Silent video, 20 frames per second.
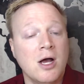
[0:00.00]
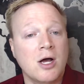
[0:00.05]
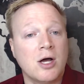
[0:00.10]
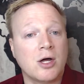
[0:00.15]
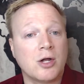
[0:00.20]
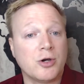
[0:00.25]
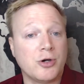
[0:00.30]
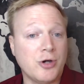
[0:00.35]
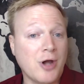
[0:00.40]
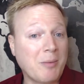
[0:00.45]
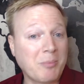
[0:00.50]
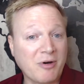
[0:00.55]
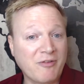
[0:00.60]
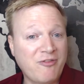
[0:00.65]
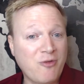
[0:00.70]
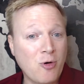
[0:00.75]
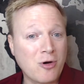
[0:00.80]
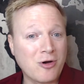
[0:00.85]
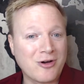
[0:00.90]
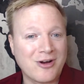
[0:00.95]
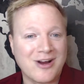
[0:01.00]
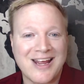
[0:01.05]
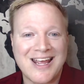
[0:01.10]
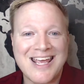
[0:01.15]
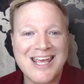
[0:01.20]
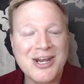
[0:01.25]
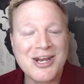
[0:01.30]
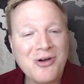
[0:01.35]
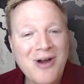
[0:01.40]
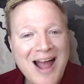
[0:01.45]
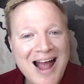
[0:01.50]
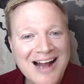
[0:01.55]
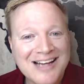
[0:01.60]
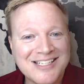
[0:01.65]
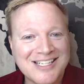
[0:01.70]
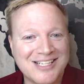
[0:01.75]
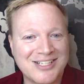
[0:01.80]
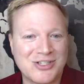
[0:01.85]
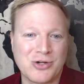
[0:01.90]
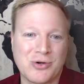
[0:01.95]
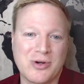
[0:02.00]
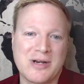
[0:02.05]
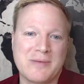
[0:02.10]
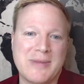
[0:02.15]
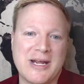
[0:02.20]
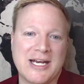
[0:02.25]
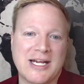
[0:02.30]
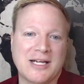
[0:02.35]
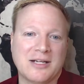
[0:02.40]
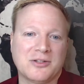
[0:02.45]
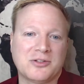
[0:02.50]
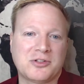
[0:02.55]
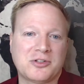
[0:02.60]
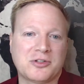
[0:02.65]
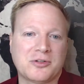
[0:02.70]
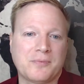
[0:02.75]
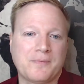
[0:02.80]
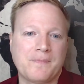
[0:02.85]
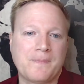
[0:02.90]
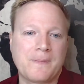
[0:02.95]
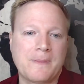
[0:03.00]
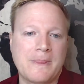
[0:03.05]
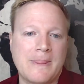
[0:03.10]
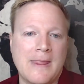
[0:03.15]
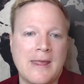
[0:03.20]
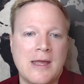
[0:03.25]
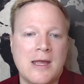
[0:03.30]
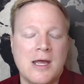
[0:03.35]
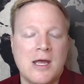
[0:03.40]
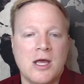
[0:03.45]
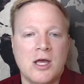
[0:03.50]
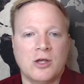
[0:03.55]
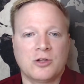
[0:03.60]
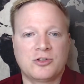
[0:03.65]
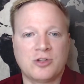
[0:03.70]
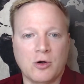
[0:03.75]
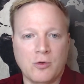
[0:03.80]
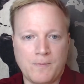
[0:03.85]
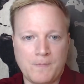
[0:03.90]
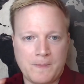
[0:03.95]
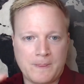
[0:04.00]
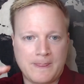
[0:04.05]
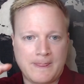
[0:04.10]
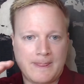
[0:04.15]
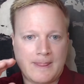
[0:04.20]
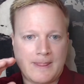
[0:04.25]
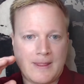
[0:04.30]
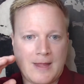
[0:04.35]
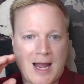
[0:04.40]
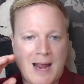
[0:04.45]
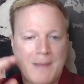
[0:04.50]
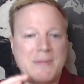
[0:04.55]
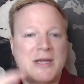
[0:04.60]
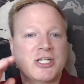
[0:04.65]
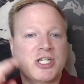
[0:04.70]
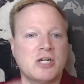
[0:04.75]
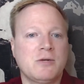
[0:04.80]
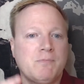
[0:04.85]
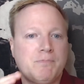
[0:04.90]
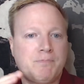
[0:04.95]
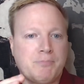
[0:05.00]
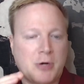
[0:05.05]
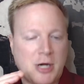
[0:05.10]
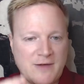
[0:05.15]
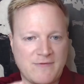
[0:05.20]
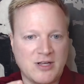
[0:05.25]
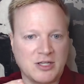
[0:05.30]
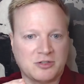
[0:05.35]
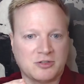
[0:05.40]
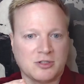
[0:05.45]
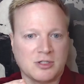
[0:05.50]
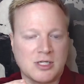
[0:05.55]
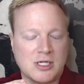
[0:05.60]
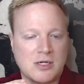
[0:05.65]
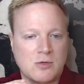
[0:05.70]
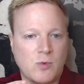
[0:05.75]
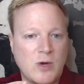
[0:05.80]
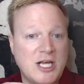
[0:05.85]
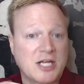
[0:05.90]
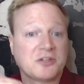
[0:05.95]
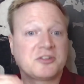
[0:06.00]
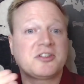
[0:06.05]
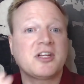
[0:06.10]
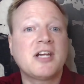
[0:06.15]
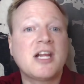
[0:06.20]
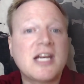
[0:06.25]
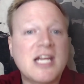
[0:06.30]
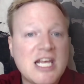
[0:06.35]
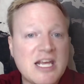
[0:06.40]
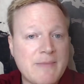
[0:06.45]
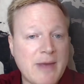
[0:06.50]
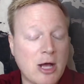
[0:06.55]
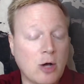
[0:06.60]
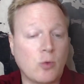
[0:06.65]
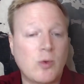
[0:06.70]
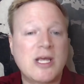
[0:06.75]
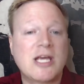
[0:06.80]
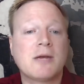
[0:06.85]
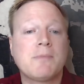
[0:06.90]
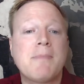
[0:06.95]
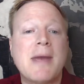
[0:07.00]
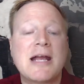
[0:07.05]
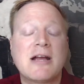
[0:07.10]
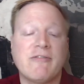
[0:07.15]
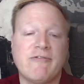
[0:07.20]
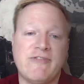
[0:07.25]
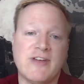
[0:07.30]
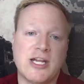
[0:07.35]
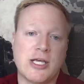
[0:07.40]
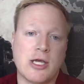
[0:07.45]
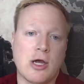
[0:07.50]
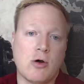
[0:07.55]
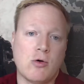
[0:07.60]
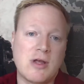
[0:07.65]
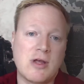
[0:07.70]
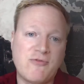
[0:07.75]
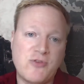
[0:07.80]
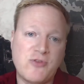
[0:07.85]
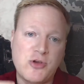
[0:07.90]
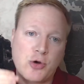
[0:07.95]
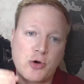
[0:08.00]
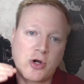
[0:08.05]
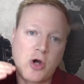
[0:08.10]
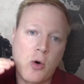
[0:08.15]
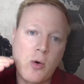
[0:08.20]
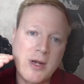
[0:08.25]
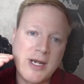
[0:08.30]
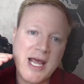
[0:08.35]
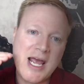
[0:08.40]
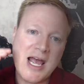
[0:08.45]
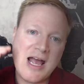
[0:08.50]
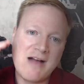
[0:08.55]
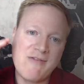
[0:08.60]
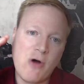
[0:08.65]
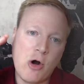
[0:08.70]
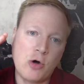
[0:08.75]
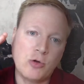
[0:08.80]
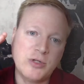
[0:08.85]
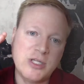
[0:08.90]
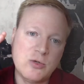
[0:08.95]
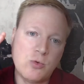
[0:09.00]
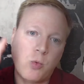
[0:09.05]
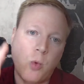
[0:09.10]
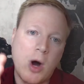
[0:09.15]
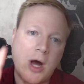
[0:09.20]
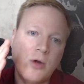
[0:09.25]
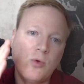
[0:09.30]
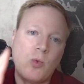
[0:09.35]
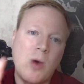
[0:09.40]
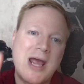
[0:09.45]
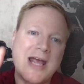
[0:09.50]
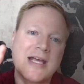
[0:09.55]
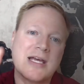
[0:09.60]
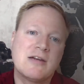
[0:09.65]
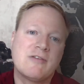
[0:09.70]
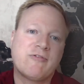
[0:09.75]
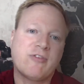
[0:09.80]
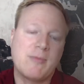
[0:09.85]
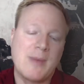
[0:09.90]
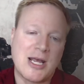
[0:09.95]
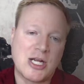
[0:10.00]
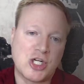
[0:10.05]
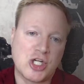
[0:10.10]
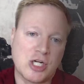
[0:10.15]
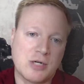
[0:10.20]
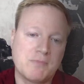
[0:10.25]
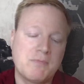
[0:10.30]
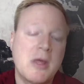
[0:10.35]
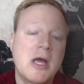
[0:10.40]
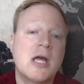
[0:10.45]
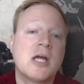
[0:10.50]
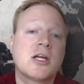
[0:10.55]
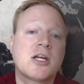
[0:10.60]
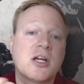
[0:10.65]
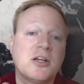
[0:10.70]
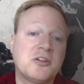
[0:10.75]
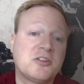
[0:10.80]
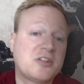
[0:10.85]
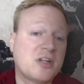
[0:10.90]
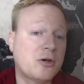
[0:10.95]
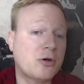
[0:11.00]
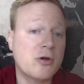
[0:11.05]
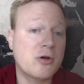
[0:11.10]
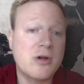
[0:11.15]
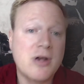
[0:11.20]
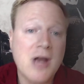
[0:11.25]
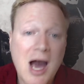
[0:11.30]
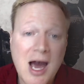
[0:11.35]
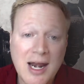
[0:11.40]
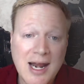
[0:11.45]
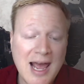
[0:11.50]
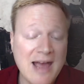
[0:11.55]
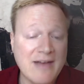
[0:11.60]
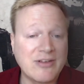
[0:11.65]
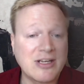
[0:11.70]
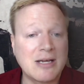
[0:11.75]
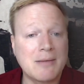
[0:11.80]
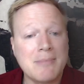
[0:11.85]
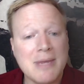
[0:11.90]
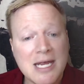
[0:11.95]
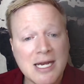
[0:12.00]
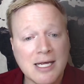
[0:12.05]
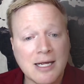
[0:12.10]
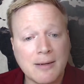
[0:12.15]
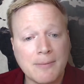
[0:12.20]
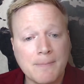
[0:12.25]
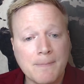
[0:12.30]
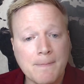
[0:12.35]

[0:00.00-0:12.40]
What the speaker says: Number 4, interacting during meetings. So I mentioned previously, we could send an email, we could make a video. If you're going to have only one-way information, consider not having a meeting.